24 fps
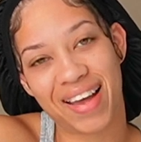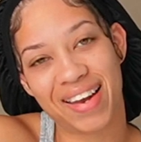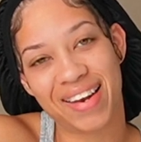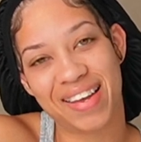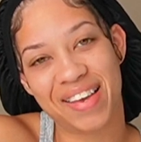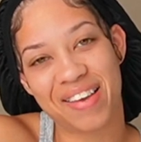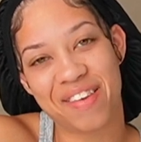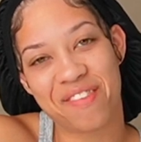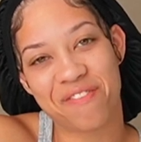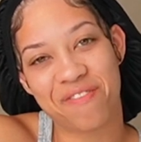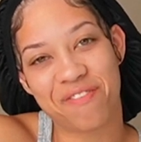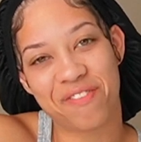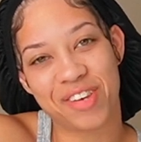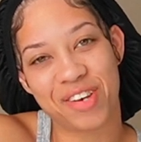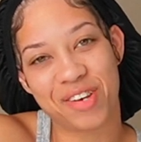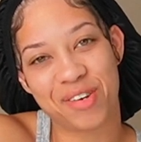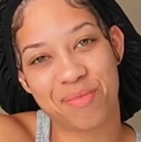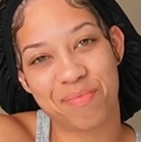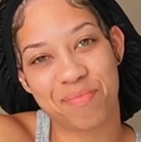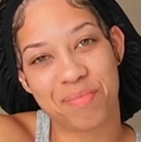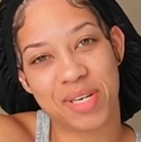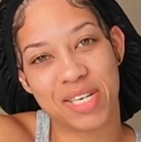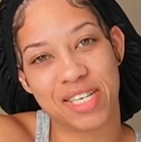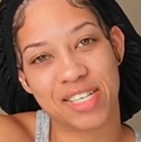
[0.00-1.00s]
I didn't
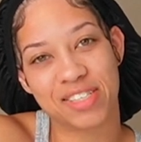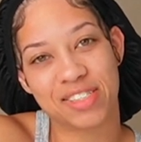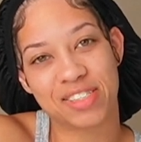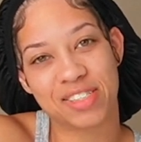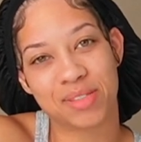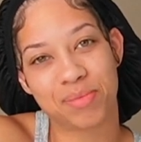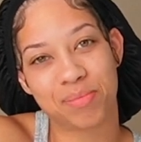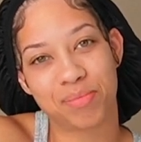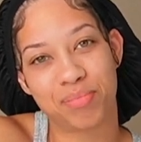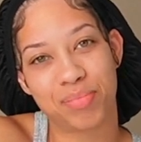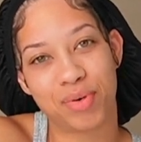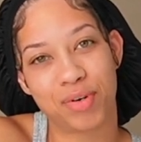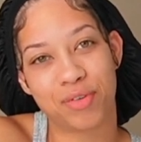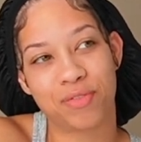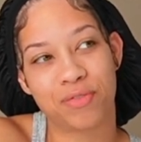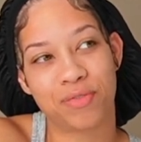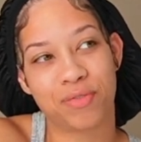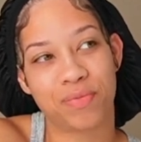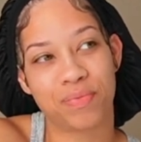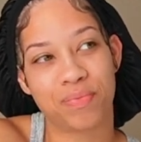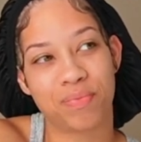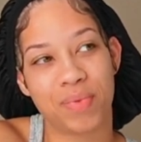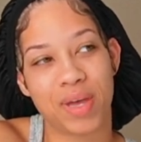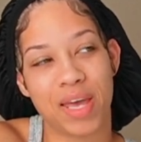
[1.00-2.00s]
film much
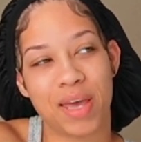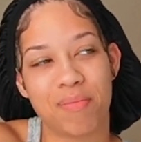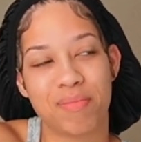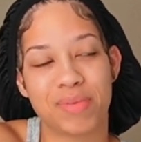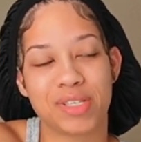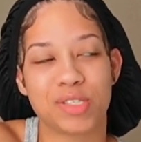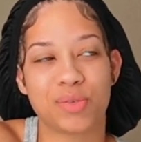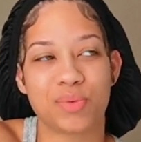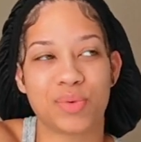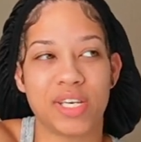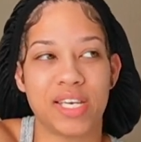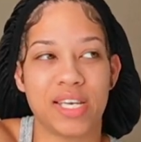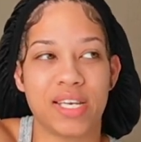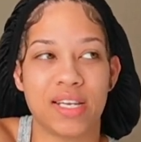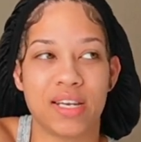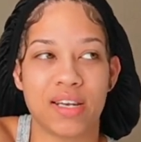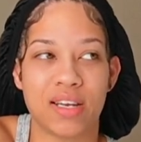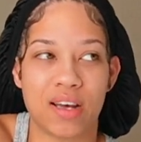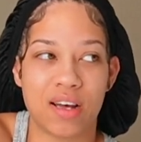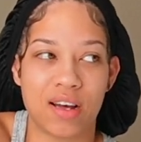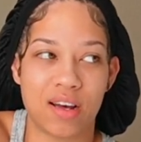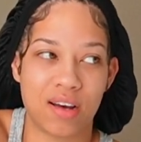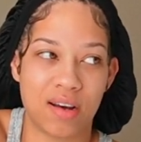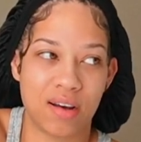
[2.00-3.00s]
in
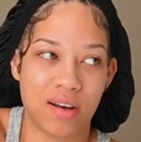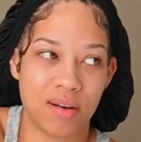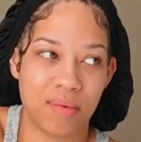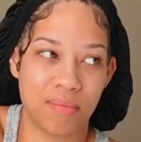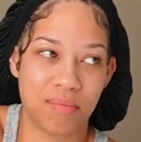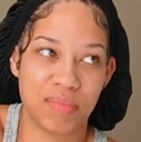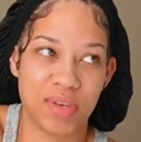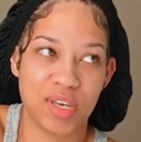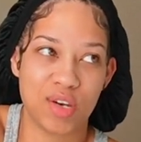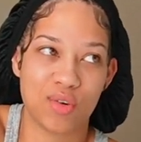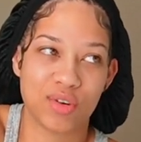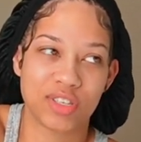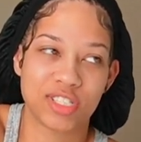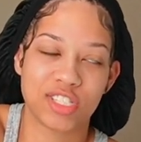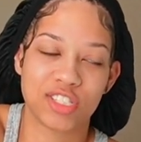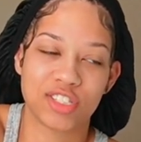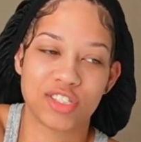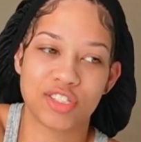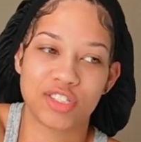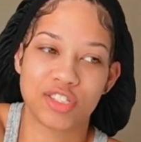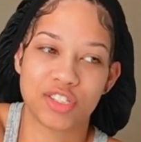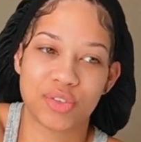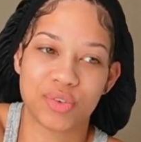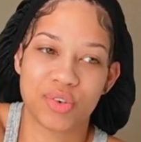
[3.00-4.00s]
between uh, me going
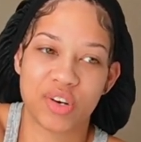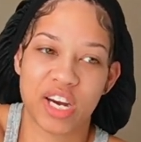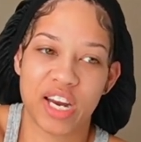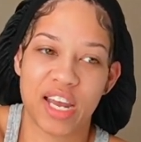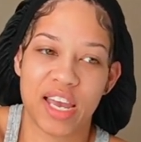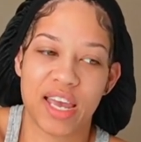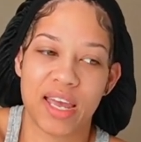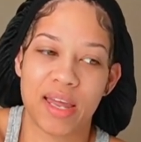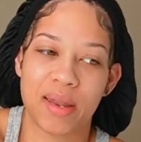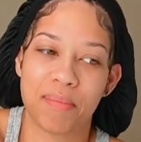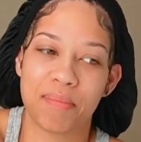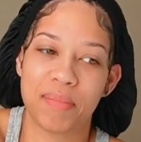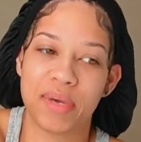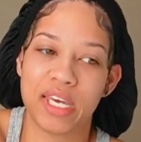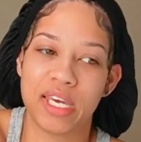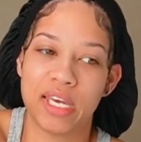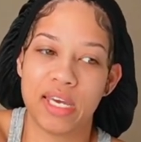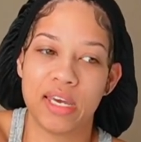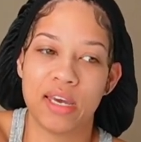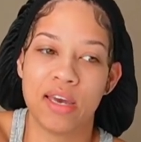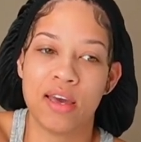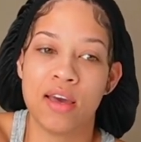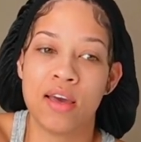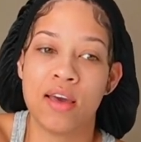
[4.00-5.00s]
to the store and
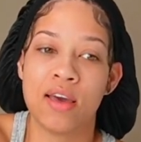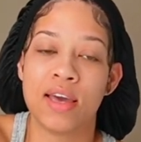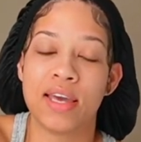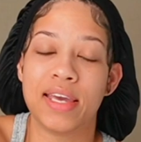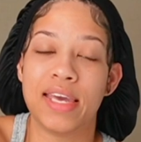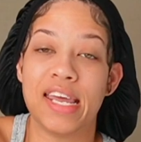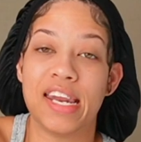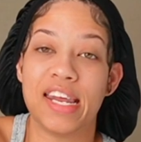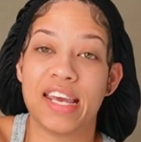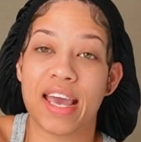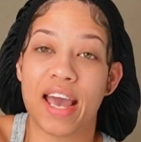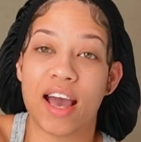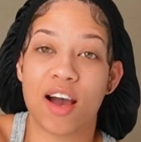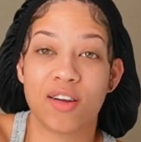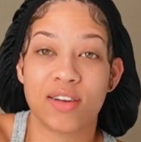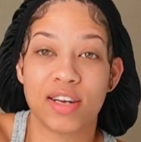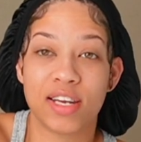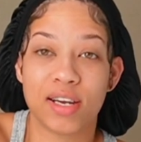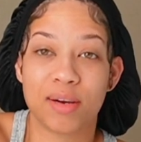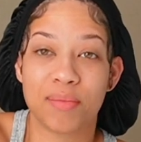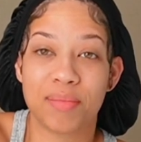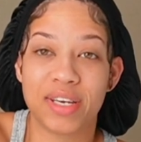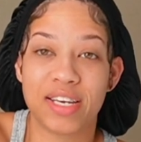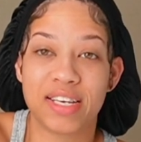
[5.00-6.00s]
me getting
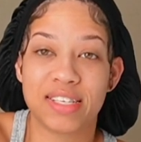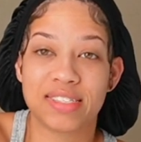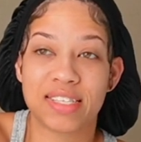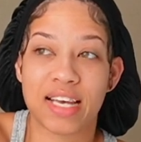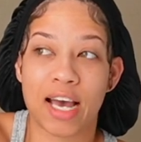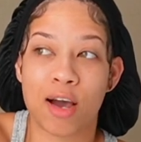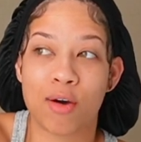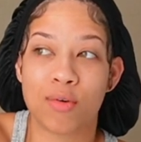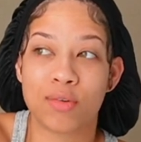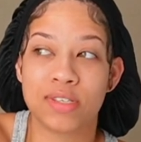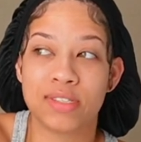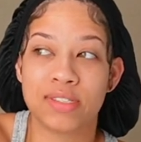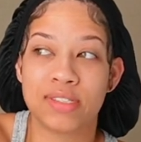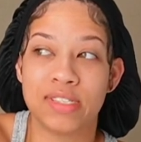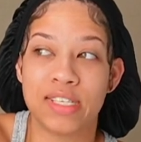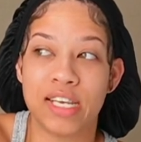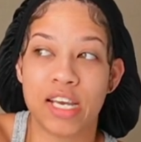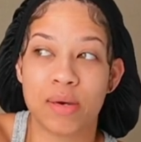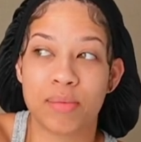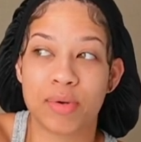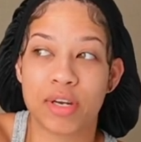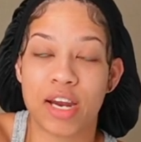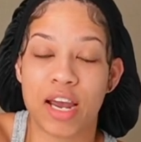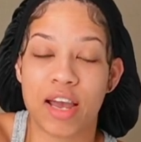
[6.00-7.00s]
out there because I
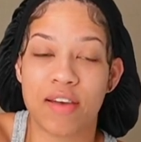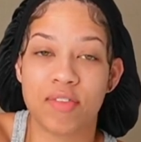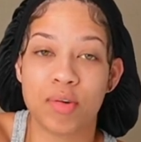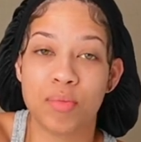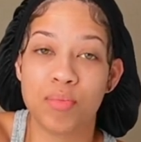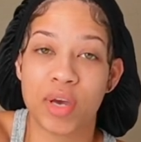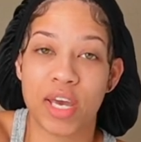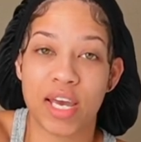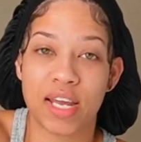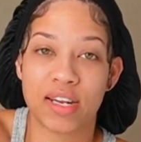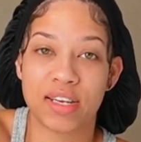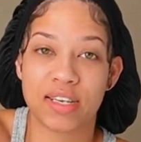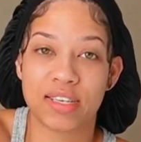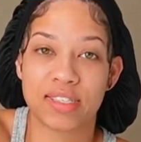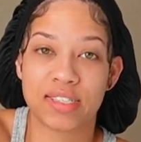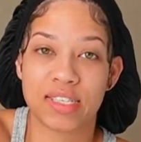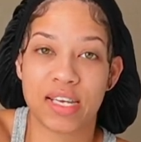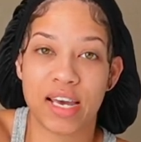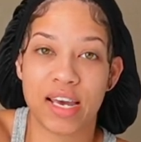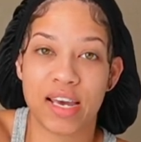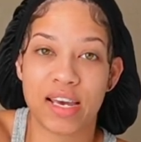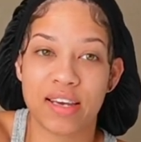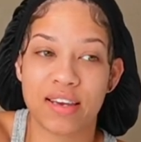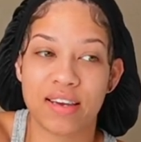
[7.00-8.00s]
was damn near having panic
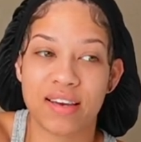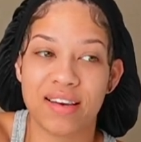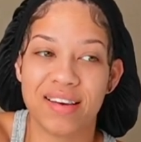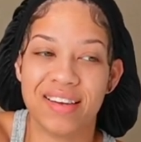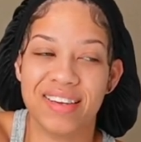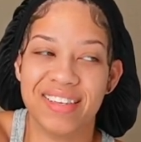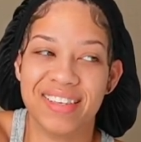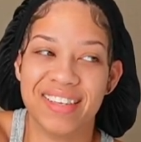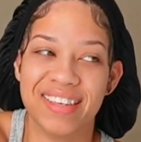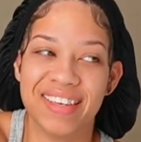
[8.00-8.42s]
attack.